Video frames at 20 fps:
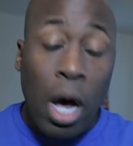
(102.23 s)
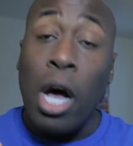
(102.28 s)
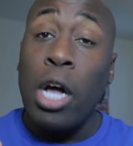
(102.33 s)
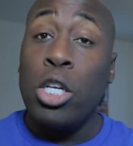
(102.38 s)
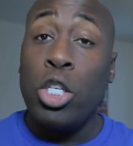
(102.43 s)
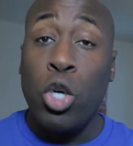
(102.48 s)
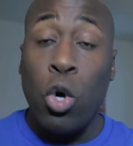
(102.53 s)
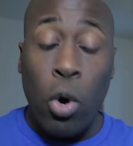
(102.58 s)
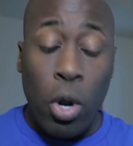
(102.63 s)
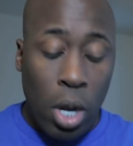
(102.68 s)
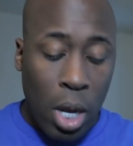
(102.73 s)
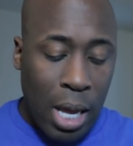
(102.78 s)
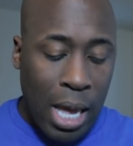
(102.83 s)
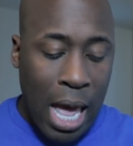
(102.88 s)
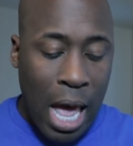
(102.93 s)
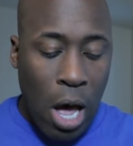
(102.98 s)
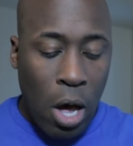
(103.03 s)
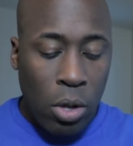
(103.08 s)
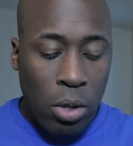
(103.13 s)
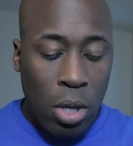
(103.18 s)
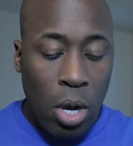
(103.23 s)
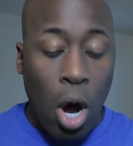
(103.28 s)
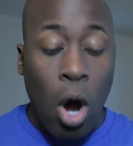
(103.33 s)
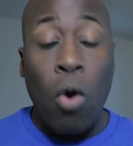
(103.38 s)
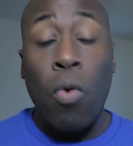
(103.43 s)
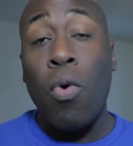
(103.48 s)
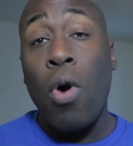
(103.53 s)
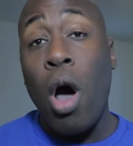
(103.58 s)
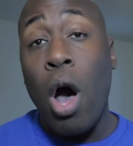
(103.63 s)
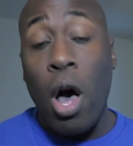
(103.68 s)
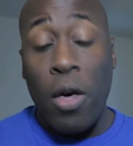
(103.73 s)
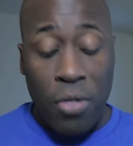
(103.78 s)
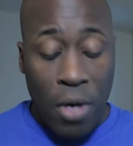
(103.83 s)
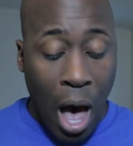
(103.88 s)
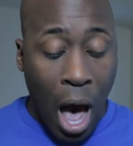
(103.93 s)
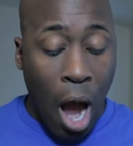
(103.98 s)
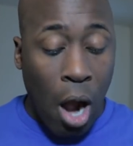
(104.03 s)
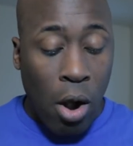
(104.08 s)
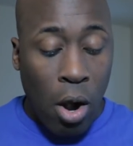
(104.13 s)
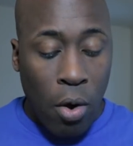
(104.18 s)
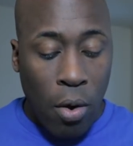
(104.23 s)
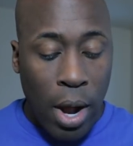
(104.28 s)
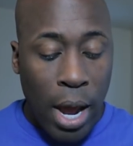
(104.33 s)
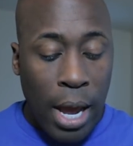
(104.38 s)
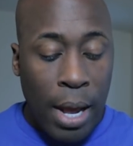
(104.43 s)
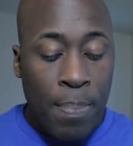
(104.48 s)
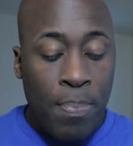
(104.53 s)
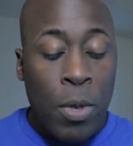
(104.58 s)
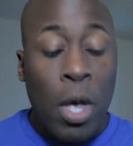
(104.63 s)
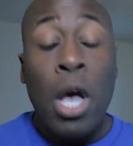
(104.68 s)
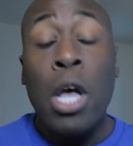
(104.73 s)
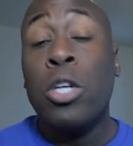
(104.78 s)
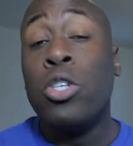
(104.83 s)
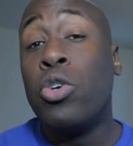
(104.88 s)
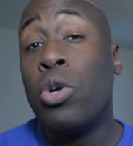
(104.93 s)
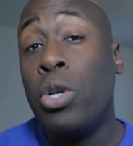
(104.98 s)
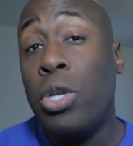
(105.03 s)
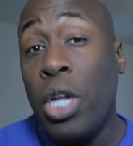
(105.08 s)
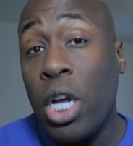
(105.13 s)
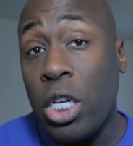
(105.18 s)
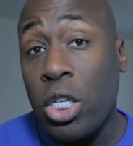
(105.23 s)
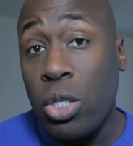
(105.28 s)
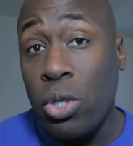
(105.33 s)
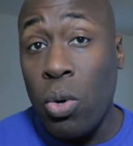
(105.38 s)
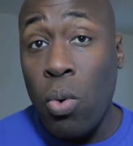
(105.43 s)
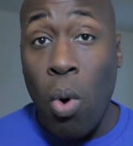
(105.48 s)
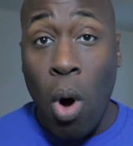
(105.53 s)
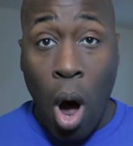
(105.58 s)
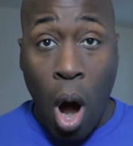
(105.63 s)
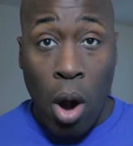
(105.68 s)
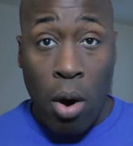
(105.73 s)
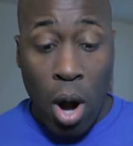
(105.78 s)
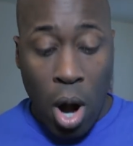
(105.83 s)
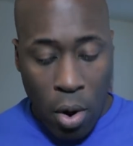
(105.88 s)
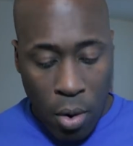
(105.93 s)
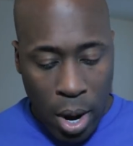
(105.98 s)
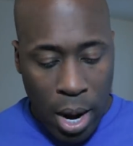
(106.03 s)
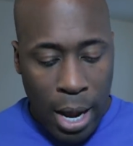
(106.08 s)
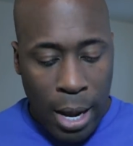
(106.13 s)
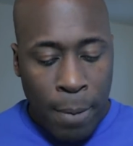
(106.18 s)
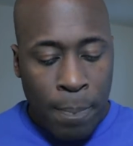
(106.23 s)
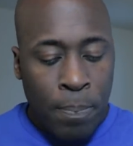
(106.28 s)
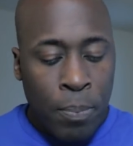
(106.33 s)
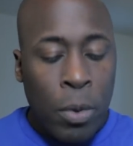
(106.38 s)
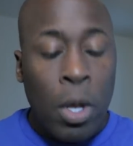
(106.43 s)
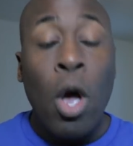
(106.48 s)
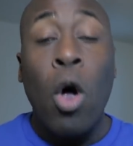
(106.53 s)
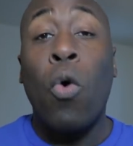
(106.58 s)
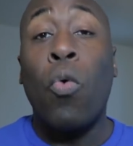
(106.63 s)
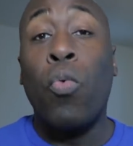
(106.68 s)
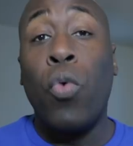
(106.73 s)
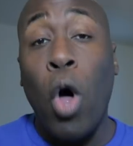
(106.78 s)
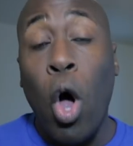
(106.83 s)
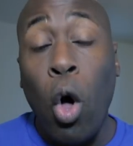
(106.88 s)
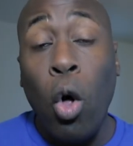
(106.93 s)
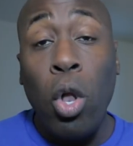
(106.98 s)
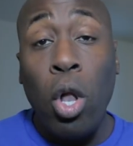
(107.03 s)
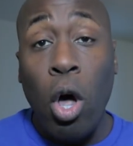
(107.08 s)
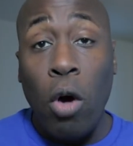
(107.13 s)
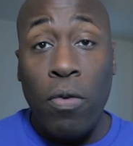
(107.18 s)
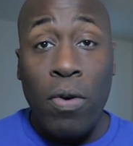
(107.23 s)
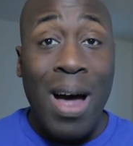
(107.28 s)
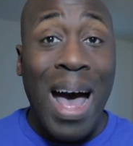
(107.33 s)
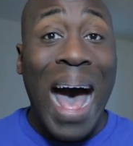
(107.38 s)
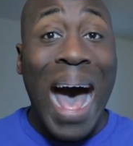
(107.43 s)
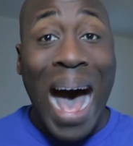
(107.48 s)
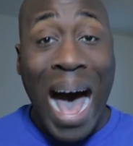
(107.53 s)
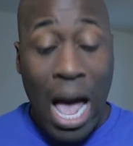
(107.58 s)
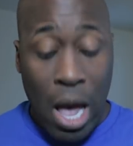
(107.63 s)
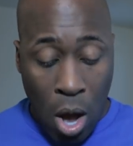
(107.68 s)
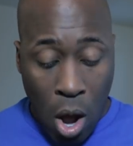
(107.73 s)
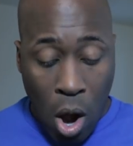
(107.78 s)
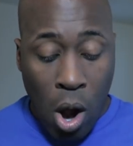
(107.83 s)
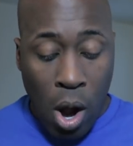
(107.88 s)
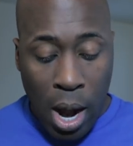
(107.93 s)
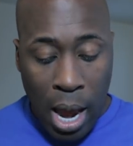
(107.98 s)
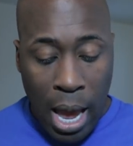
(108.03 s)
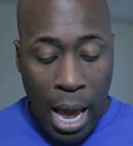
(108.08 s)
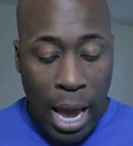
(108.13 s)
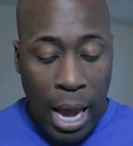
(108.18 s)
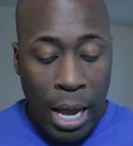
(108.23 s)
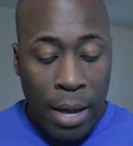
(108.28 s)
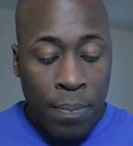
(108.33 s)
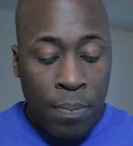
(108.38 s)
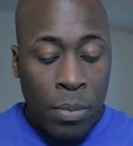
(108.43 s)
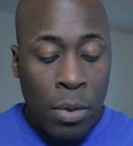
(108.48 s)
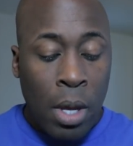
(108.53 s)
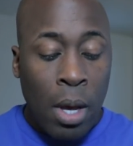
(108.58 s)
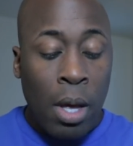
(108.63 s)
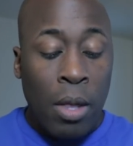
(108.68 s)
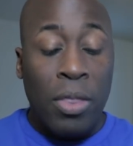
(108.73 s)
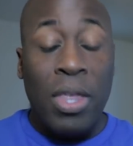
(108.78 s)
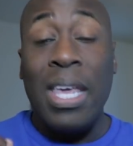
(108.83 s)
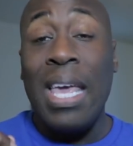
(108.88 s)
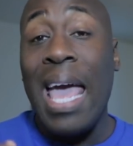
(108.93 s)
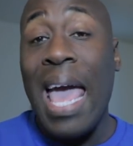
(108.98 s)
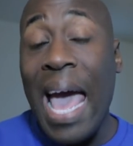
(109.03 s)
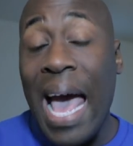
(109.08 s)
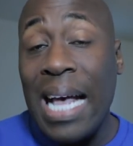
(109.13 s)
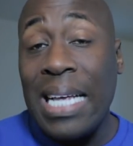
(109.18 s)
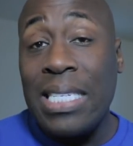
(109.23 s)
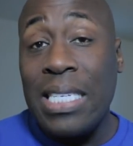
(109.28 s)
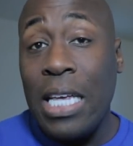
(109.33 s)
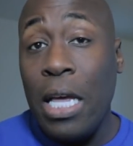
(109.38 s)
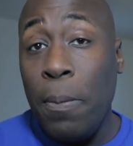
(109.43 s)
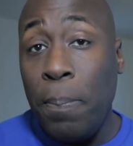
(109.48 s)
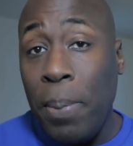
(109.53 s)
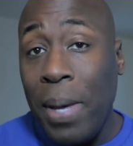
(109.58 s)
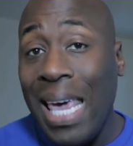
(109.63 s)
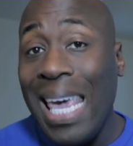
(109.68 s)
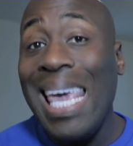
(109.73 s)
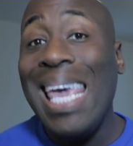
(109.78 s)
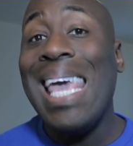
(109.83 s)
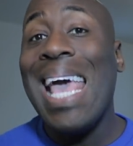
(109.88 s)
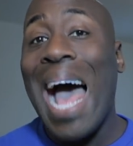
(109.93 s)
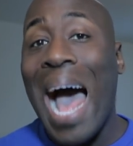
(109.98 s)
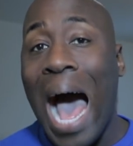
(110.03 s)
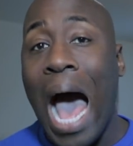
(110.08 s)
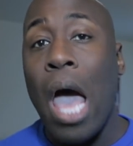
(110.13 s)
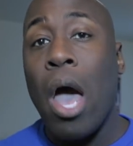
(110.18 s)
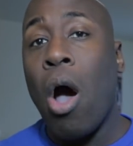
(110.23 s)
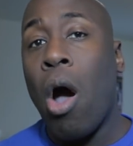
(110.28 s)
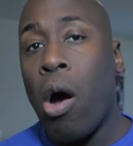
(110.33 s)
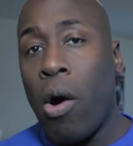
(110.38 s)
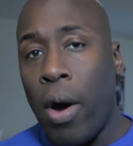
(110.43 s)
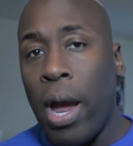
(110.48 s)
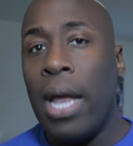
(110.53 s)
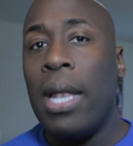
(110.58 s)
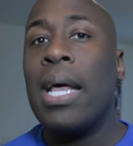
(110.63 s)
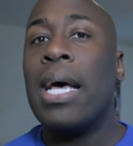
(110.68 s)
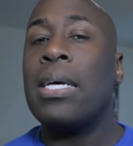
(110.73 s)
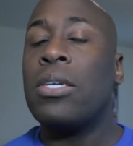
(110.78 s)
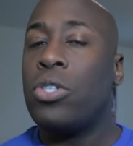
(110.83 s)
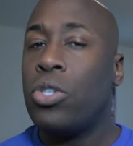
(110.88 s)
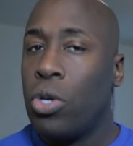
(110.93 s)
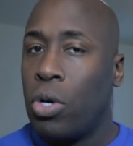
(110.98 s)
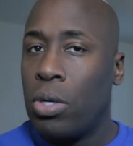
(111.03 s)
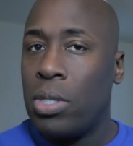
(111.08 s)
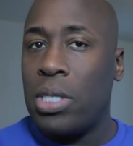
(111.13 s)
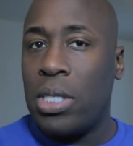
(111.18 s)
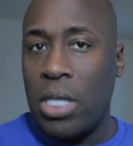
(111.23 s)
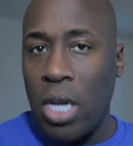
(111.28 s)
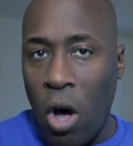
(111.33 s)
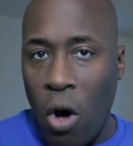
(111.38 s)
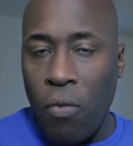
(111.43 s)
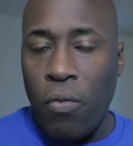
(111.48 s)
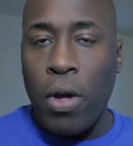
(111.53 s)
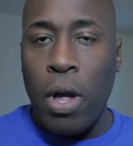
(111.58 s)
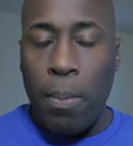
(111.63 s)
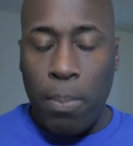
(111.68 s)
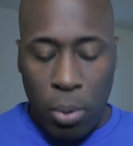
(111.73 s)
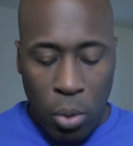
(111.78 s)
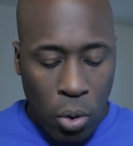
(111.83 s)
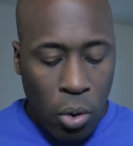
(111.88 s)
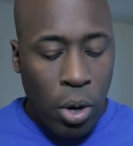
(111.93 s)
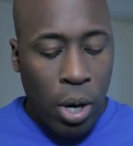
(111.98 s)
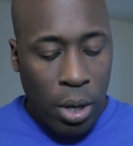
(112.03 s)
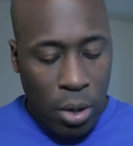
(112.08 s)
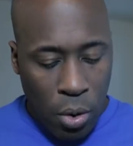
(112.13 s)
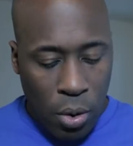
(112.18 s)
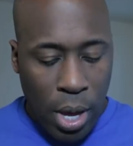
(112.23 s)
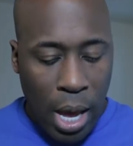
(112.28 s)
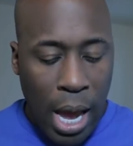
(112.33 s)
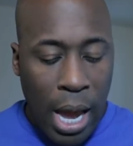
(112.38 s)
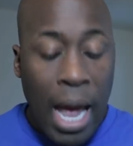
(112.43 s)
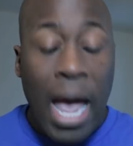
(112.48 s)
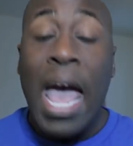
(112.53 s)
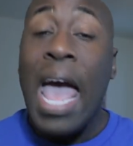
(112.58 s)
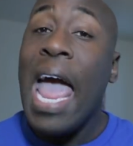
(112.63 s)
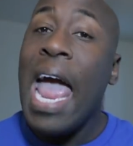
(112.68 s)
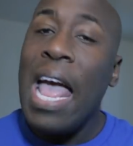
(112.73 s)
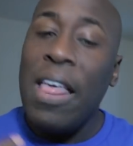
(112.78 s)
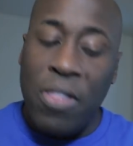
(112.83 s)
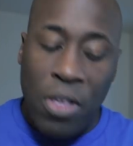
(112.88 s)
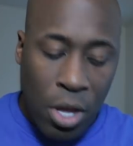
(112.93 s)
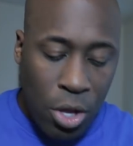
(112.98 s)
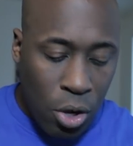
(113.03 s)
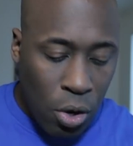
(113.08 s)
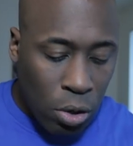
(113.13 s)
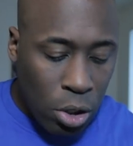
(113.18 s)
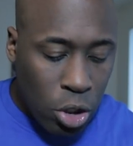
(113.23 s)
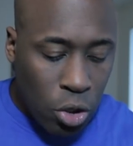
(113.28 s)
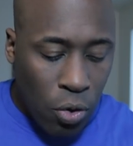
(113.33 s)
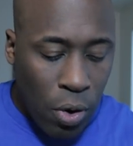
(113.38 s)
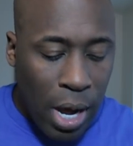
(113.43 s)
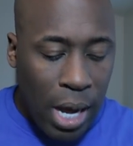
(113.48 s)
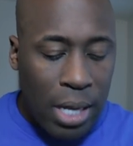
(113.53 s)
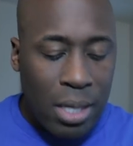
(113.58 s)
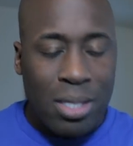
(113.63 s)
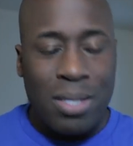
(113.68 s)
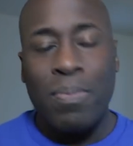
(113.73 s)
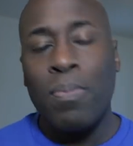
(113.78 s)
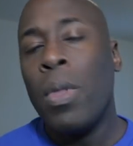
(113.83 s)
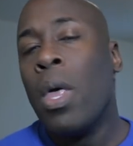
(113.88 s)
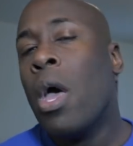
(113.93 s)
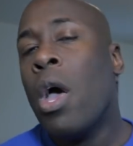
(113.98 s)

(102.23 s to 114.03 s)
A joint account, a Roth IRA, traditional IRA, rollover IRA, the SEP IRA, that's your self-employed, okay? And then your trust,